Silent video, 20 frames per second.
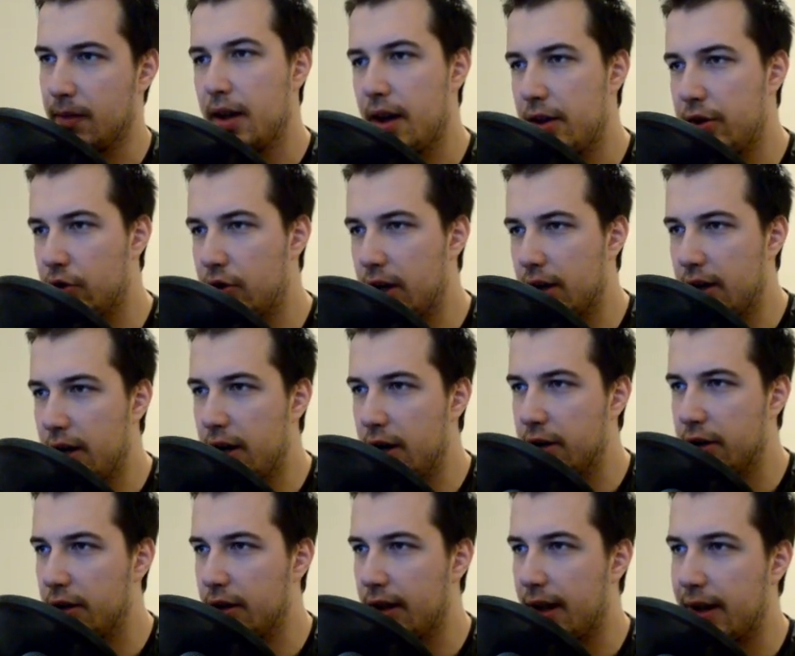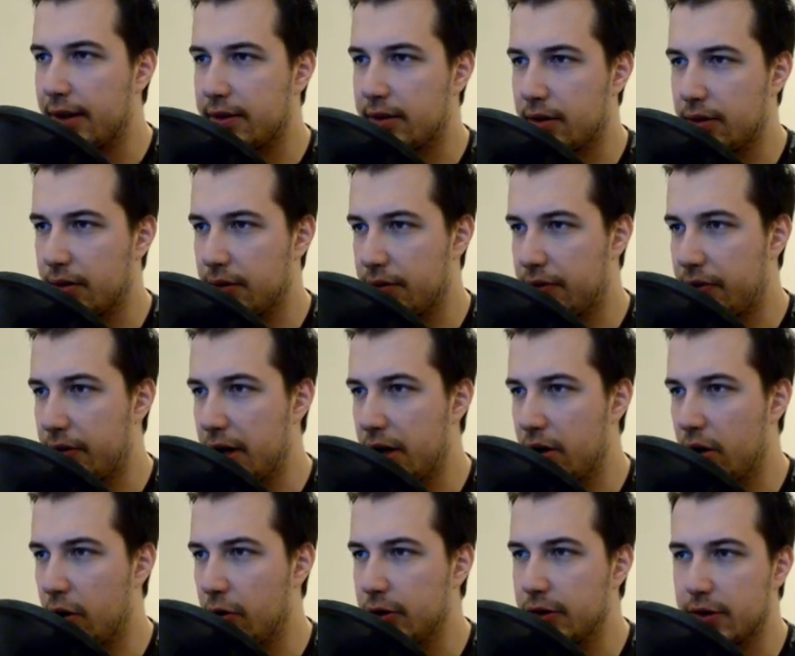As you can hear, the last three
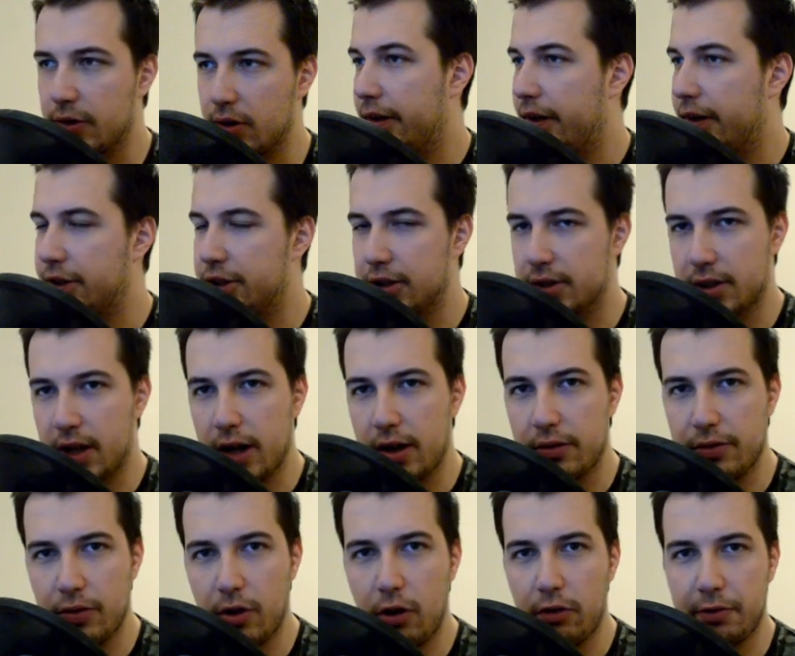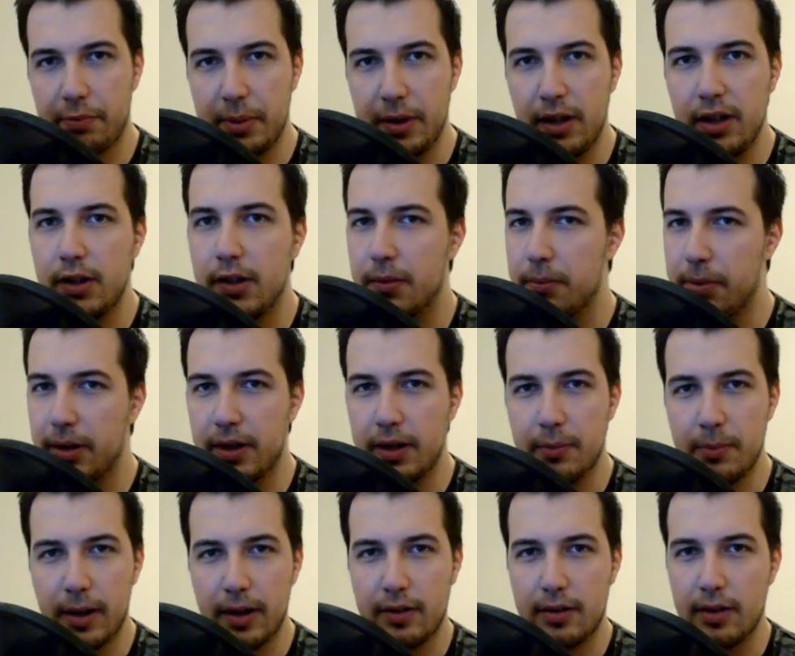notes are just kind of offbeat, but it
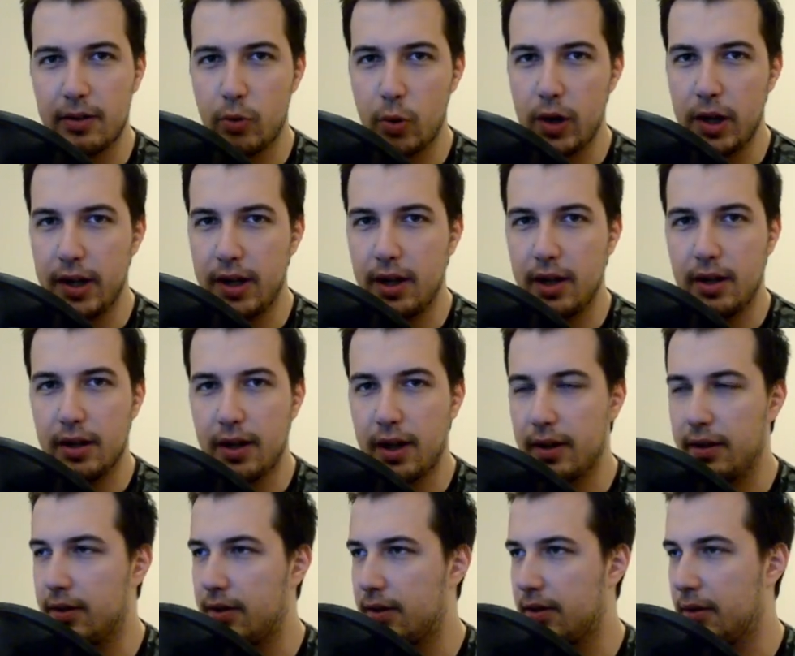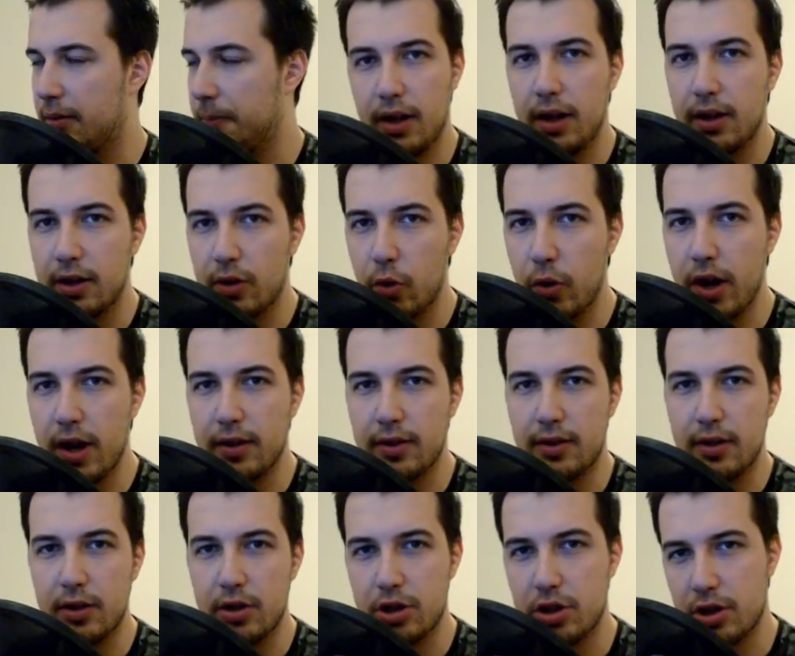makes it really nice. It creates
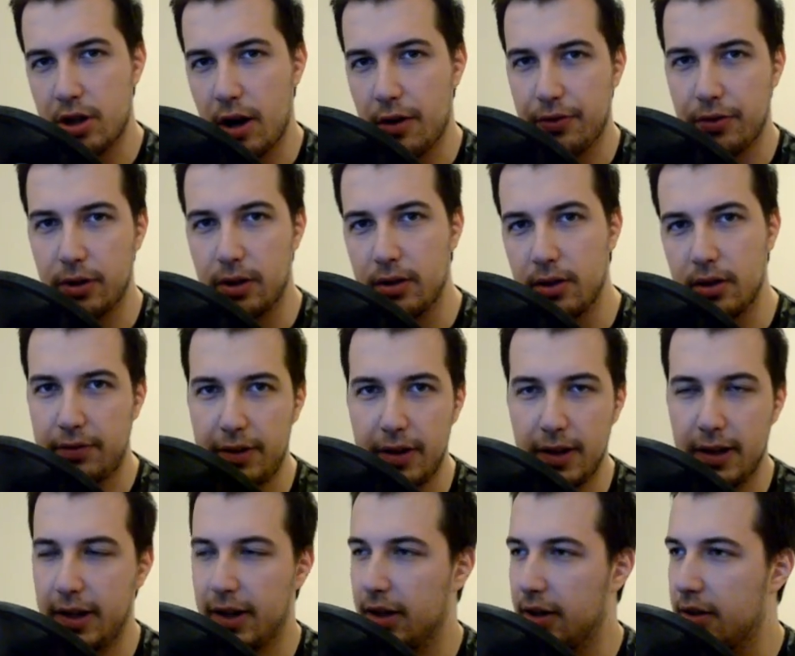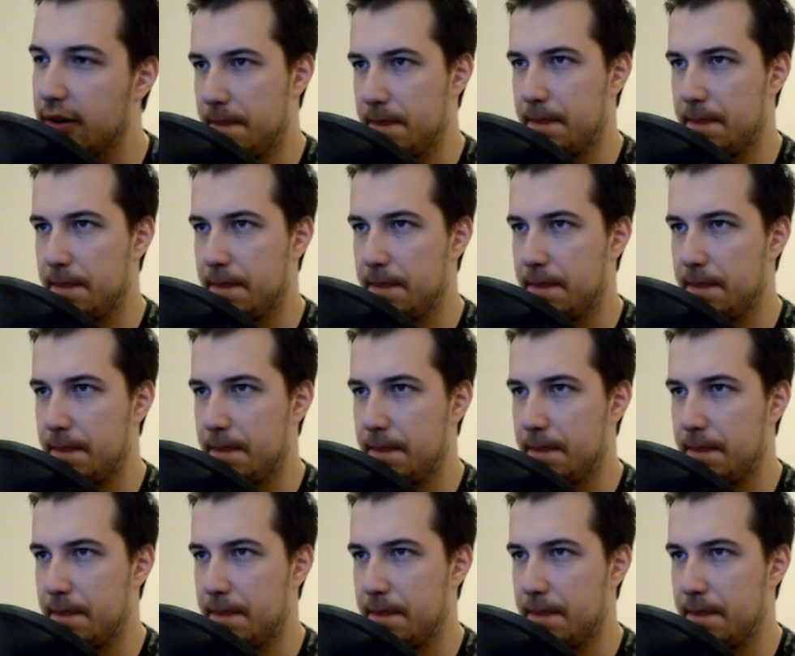this shuffle feeling.